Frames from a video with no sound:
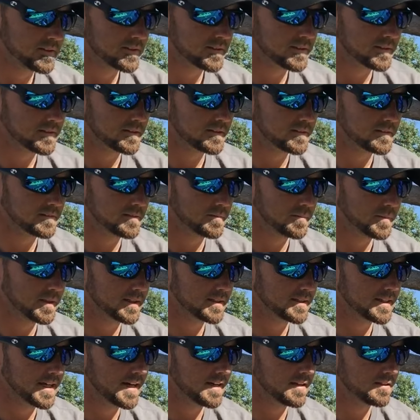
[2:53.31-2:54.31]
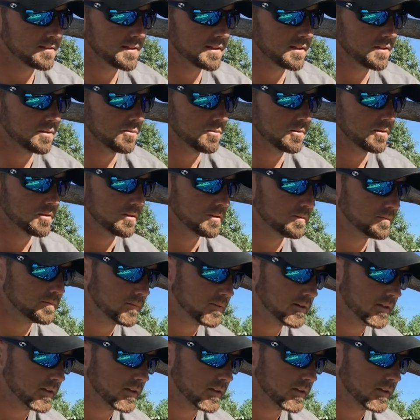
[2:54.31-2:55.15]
the big tattletale worm